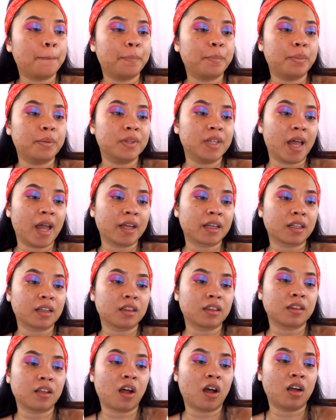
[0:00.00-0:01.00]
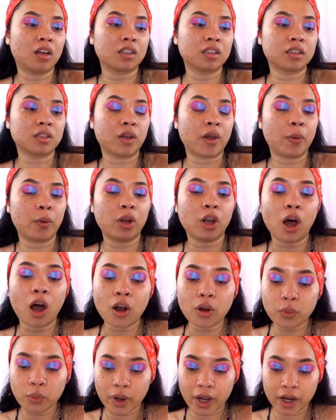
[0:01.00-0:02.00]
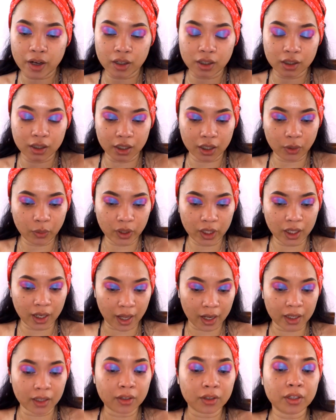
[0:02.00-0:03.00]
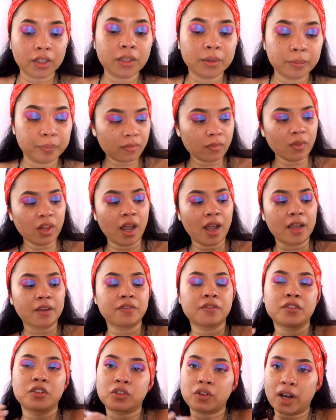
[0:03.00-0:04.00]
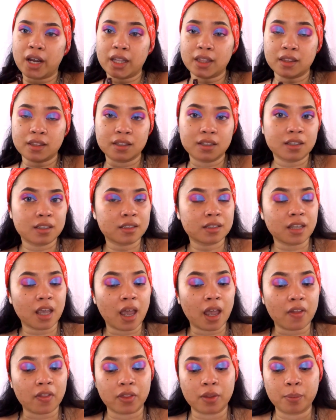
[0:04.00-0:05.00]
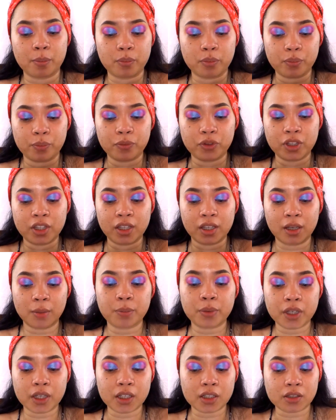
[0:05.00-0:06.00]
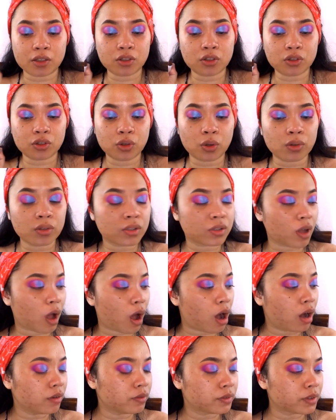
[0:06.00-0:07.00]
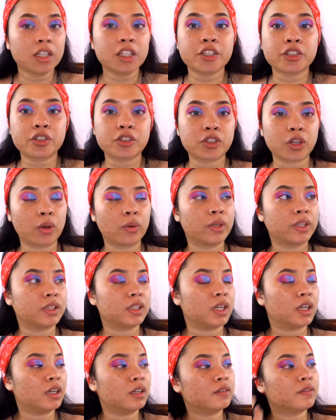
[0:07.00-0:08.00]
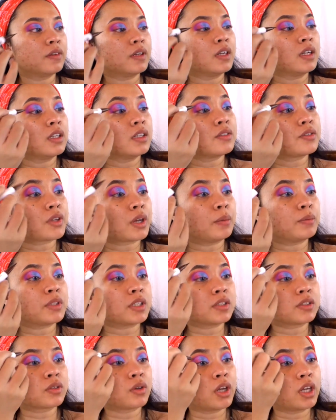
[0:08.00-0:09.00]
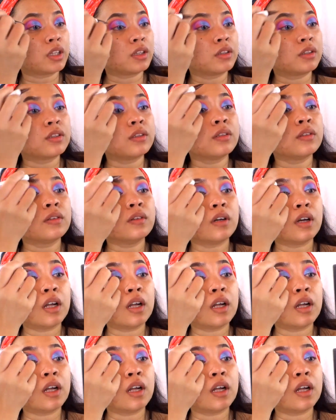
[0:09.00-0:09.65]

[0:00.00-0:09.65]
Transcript: Black Long Wear Liquid Liner. I've tried this and the tip is so soft, so in love. So I'm just going to